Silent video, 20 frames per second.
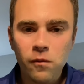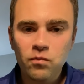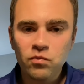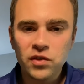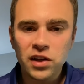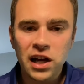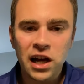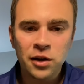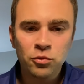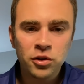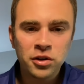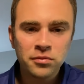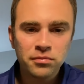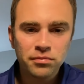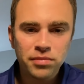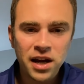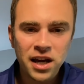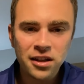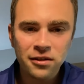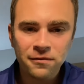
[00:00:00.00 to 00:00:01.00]
I wouldn't
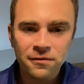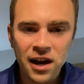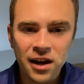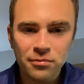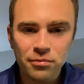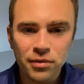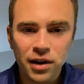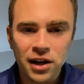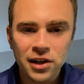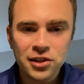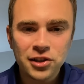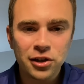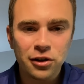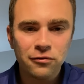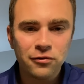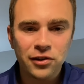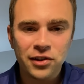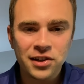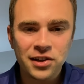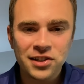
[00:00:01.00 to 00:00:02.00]
pay the $5 though
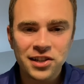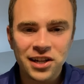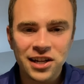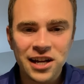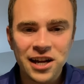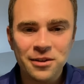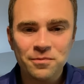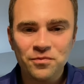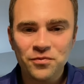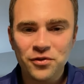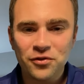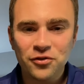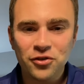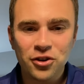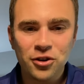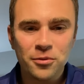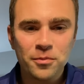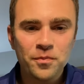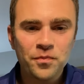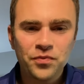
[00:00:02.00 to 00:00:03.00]
for this again
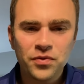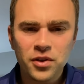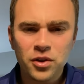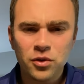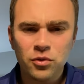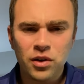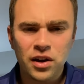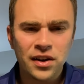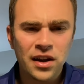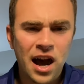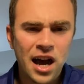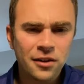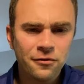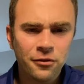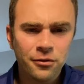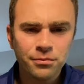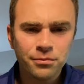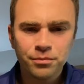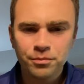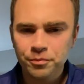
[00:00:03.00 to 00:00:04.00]
for what, 9 of
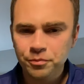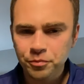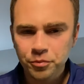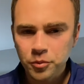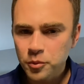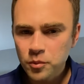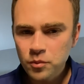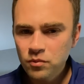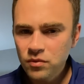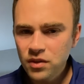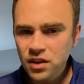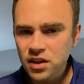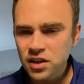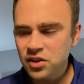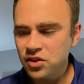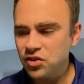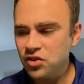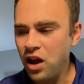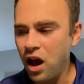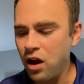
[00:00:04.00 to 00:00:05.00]
them.
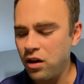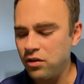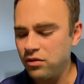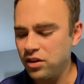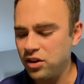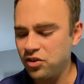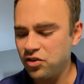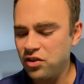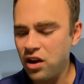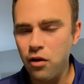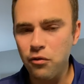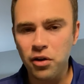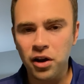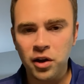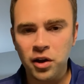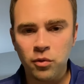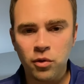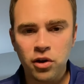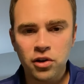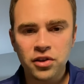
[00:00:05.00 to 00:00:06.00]
It's not really
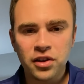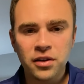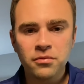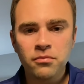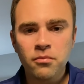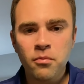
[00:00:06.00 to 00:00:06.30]
worth it.